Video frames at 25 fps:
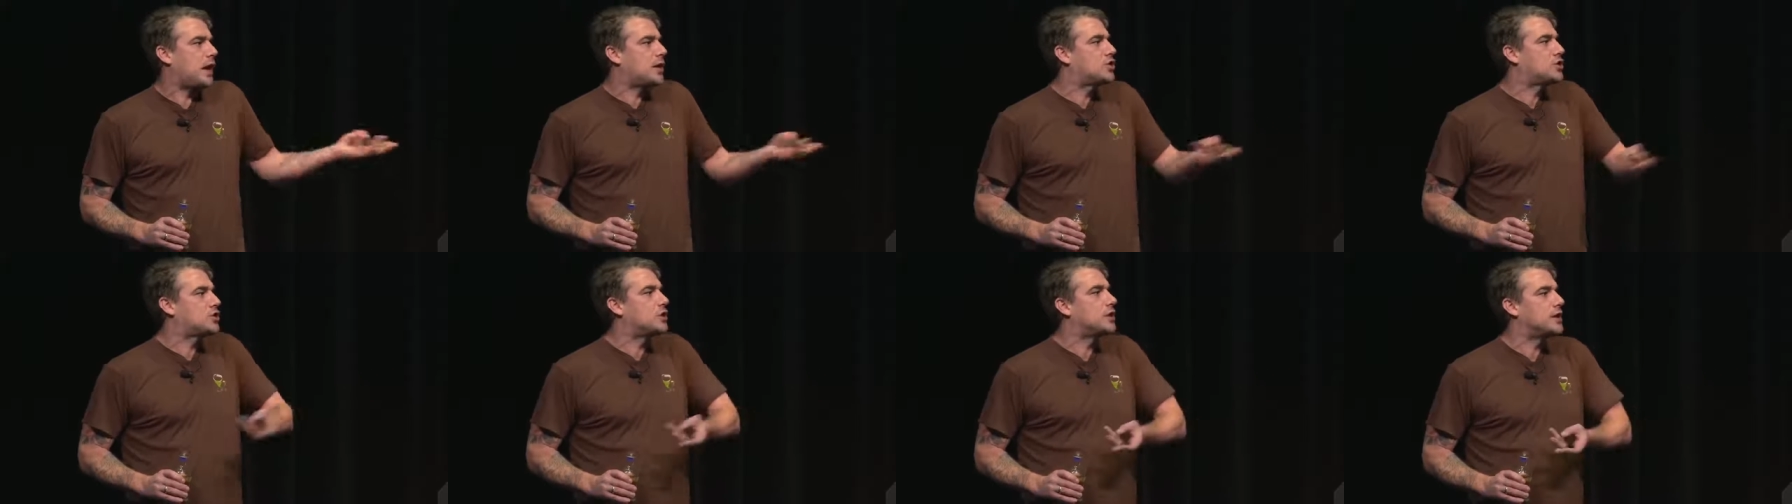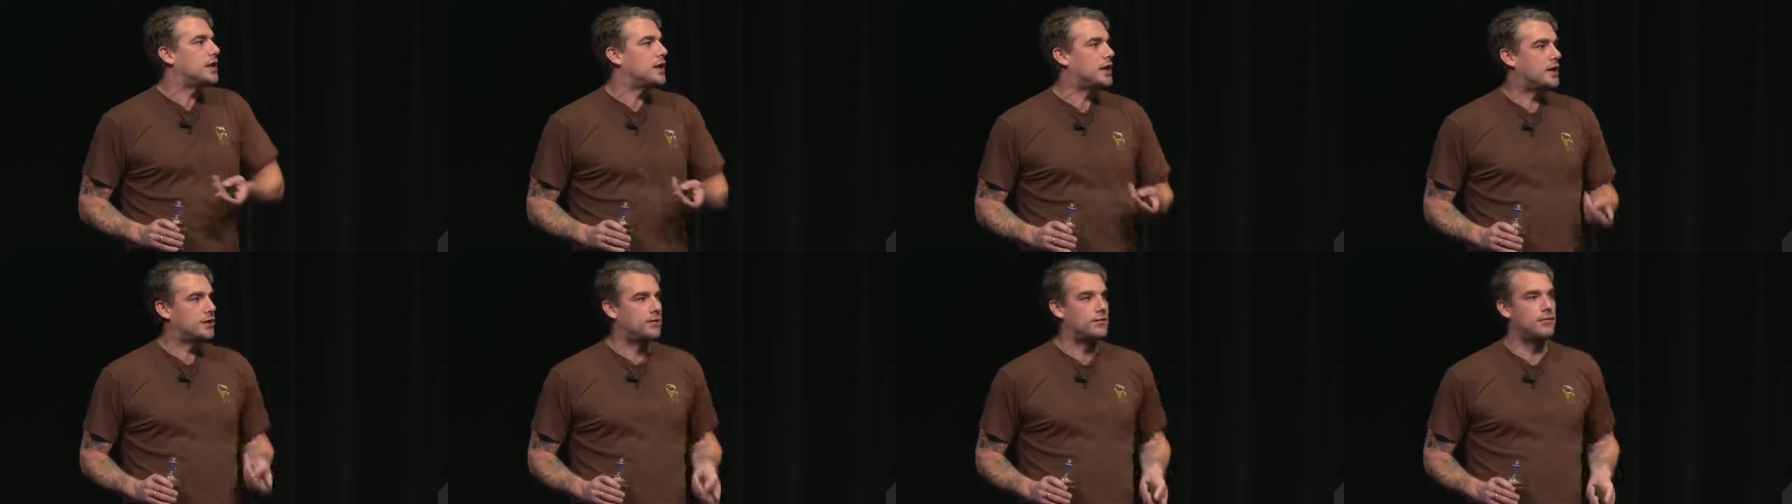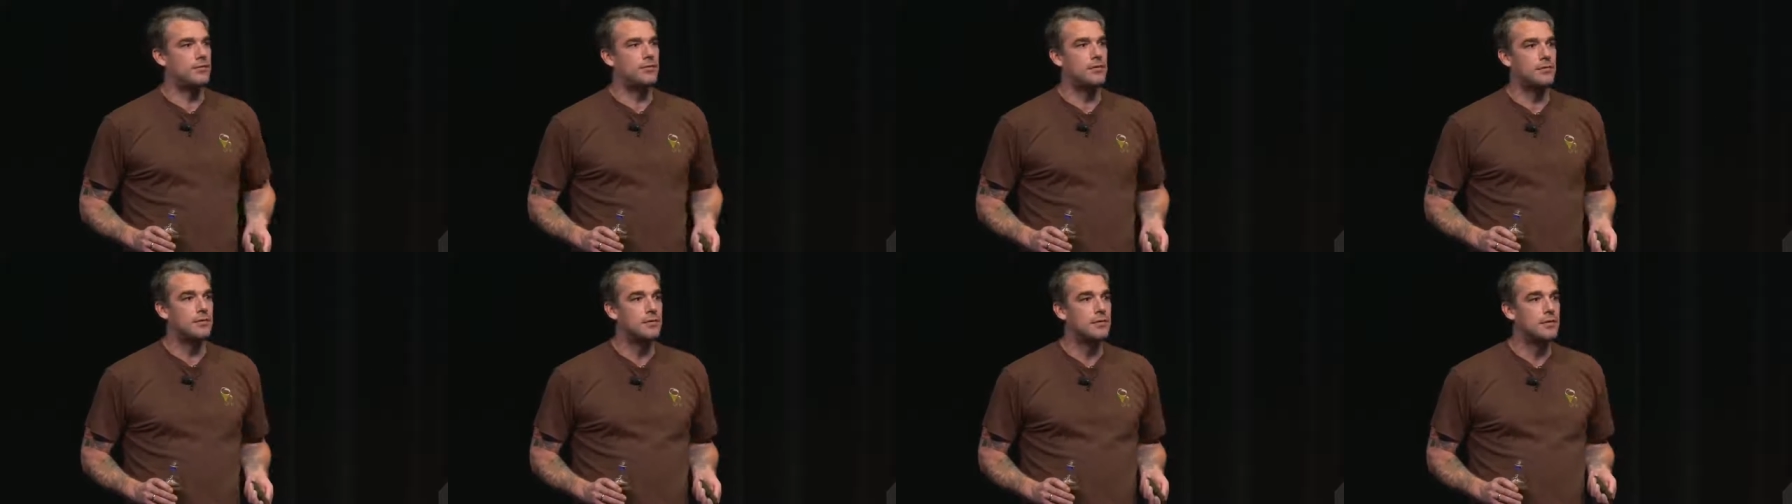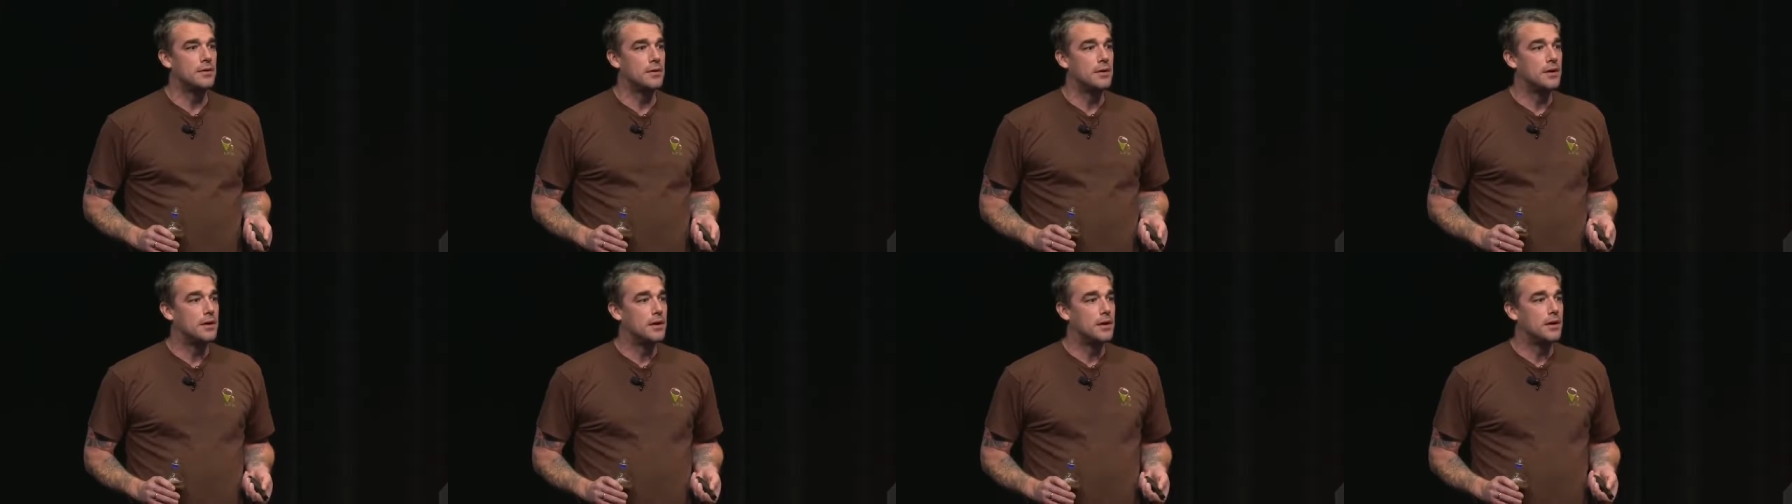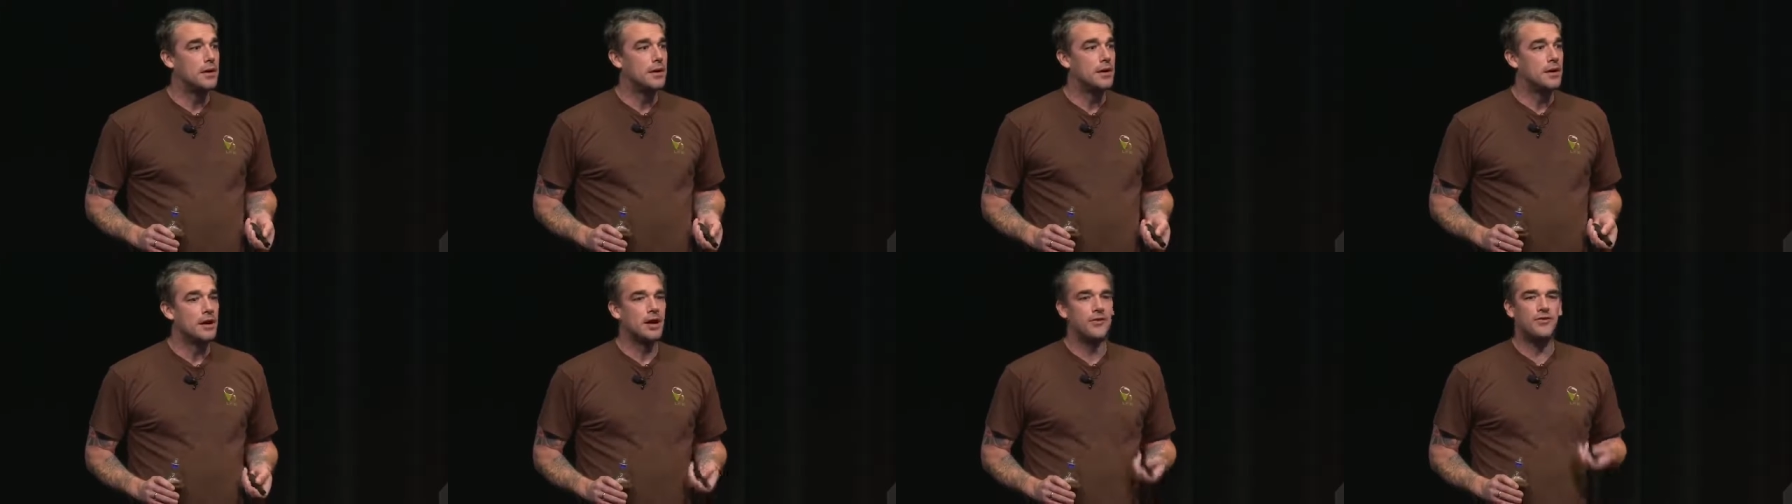actually is,
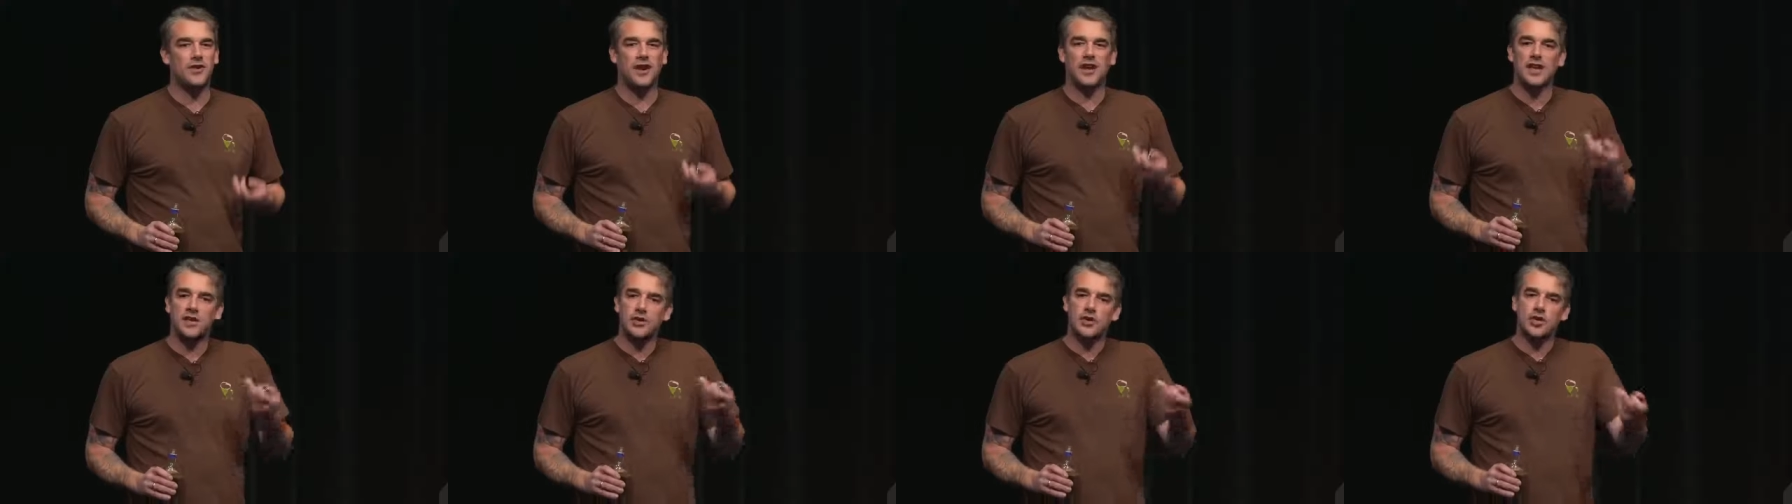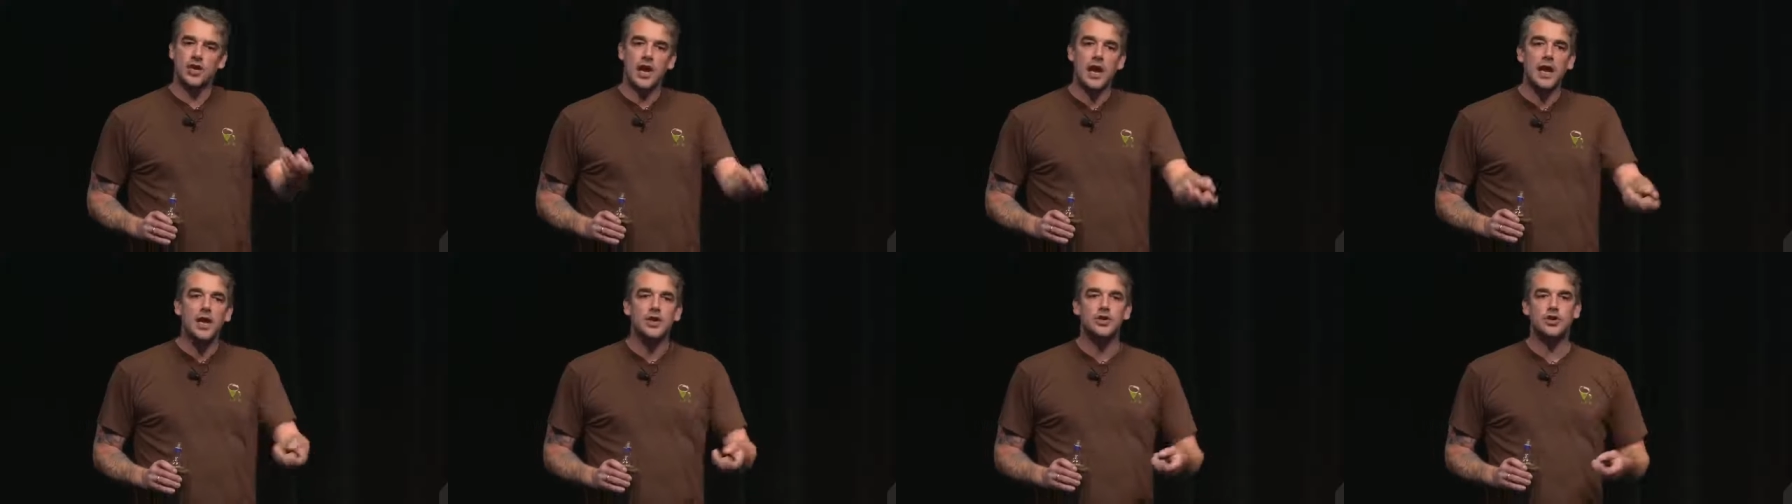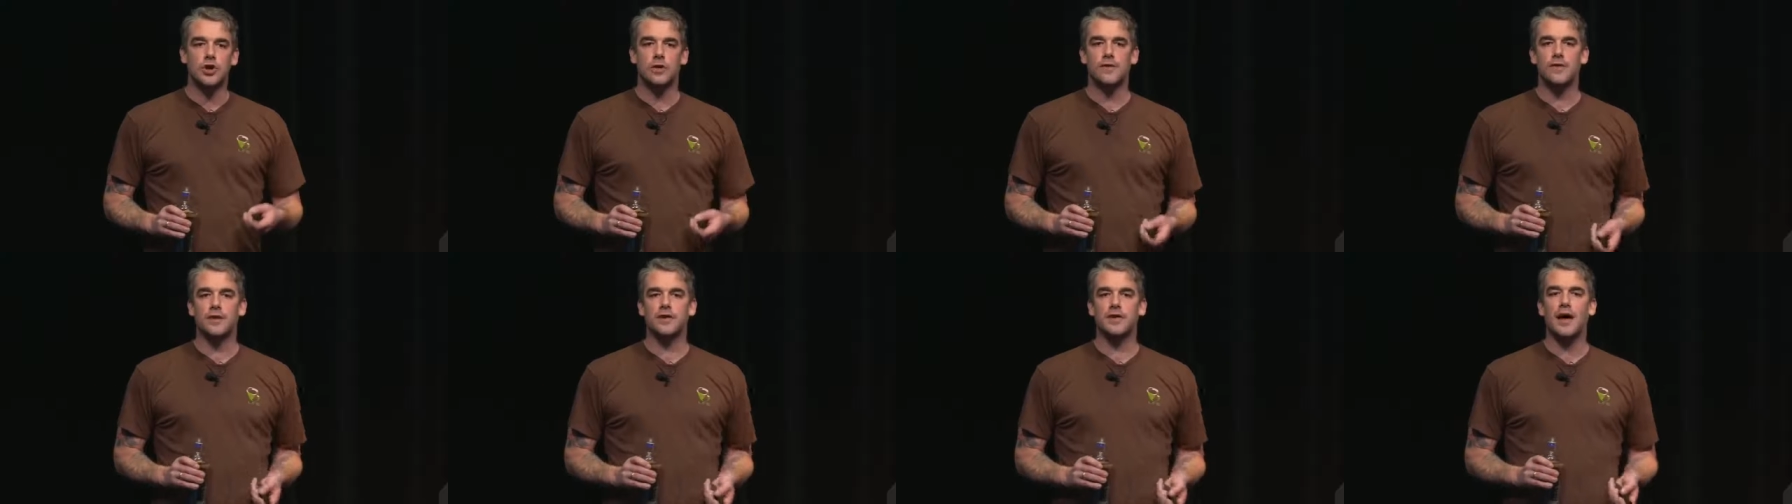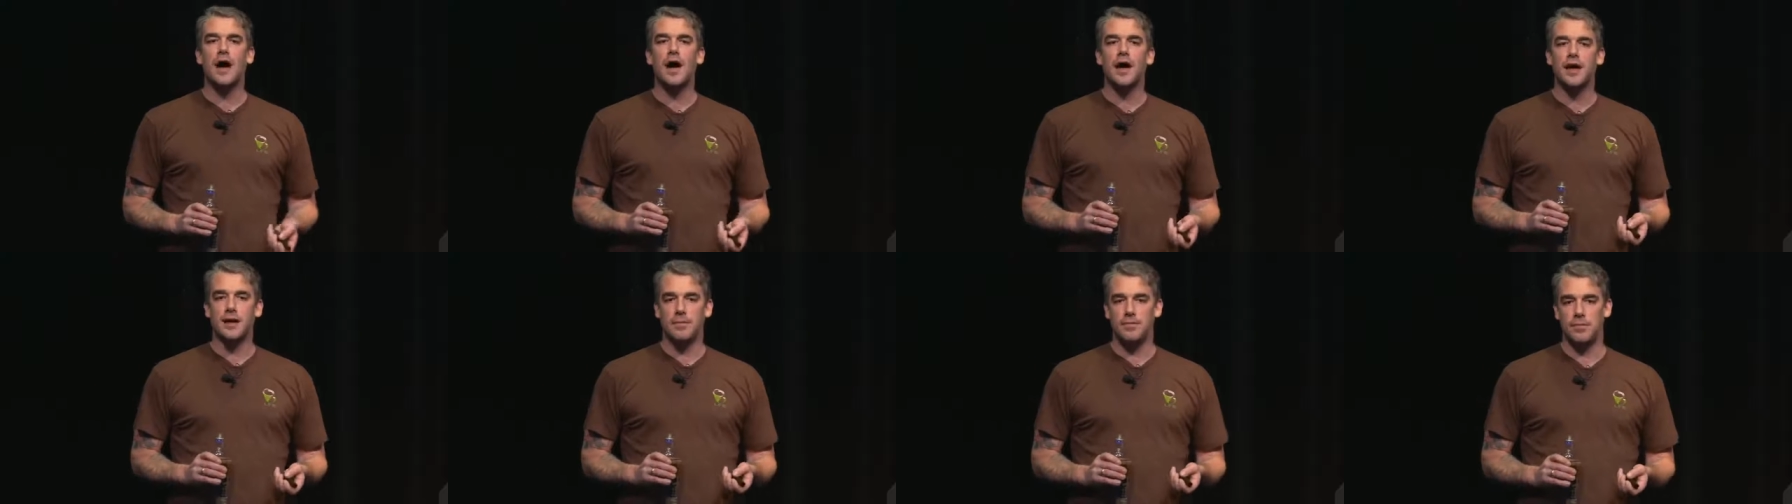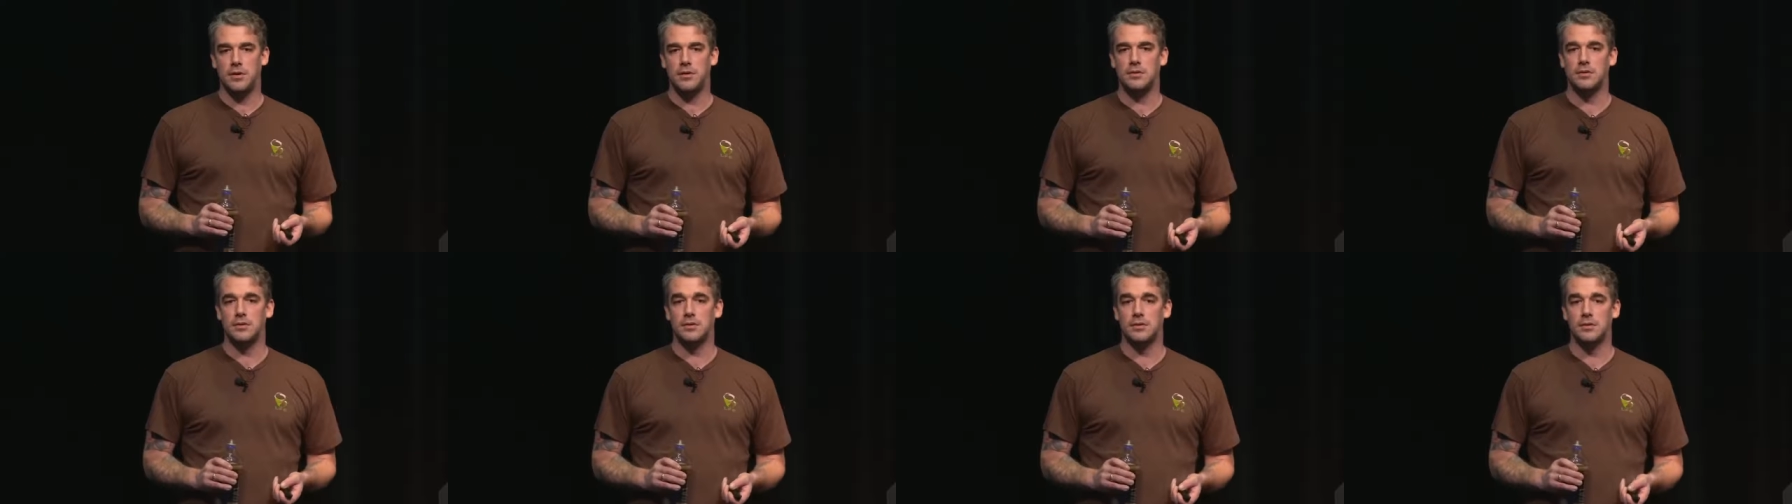because it can change over
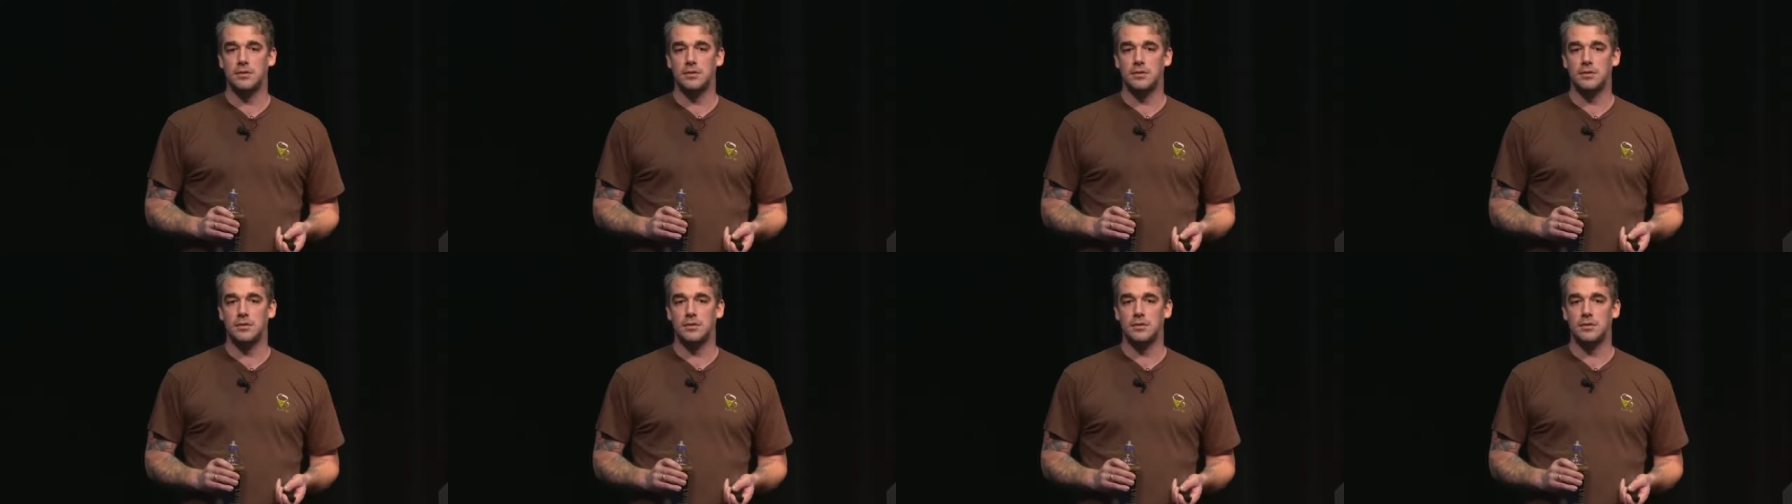time.